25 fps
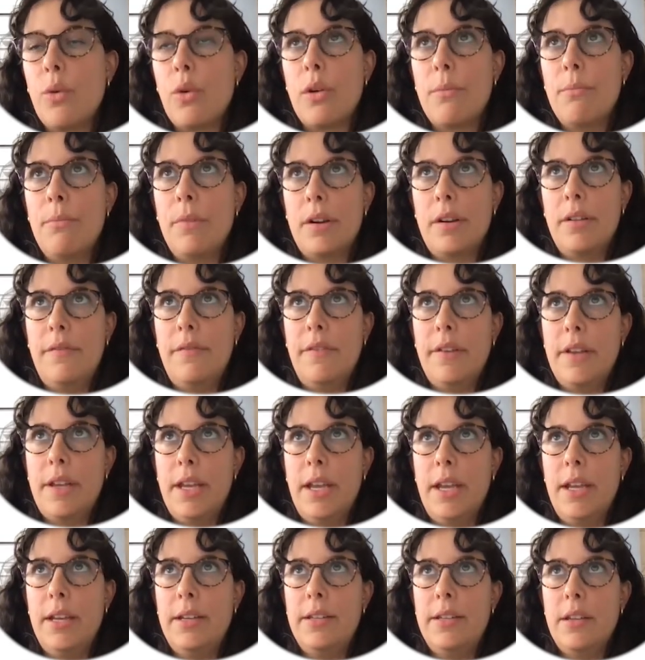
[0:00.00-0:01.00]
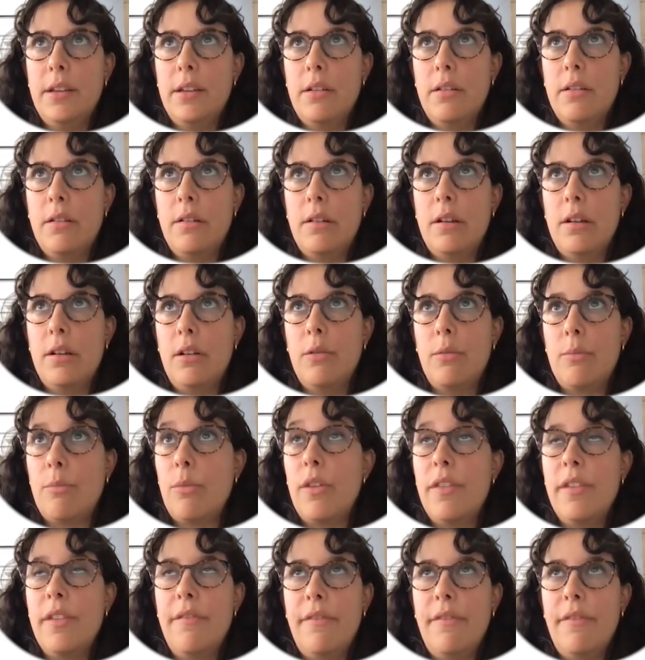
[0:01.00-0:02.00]
or
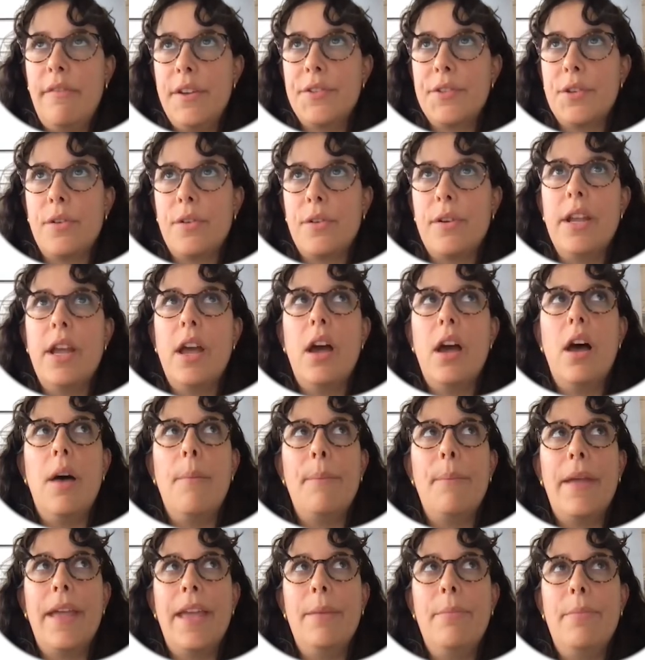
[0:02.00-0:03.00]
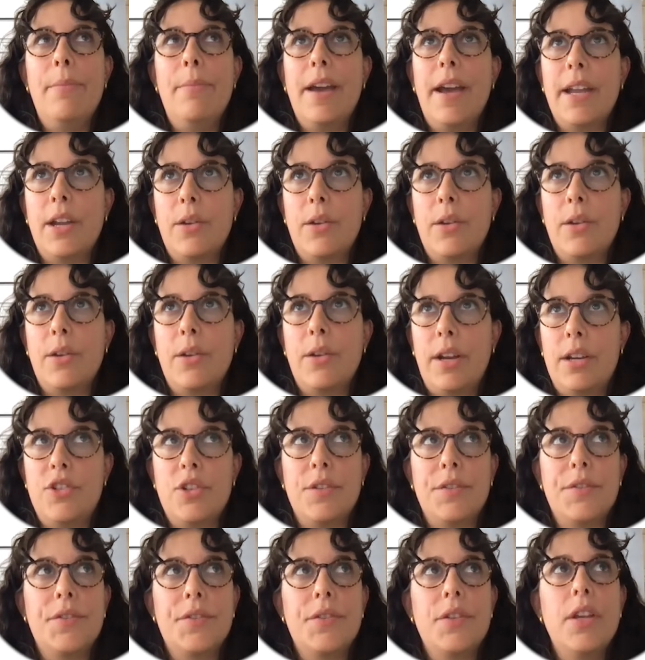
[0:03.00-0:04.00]
modify API
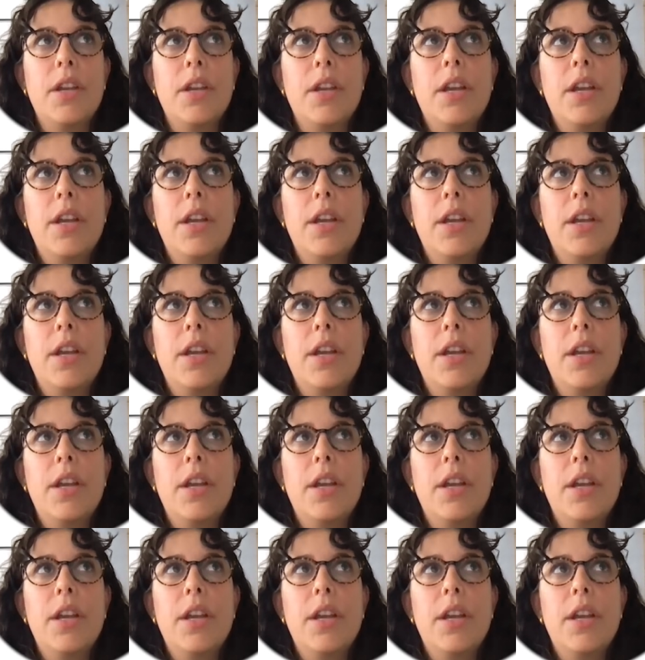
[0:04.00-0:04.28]
credentials.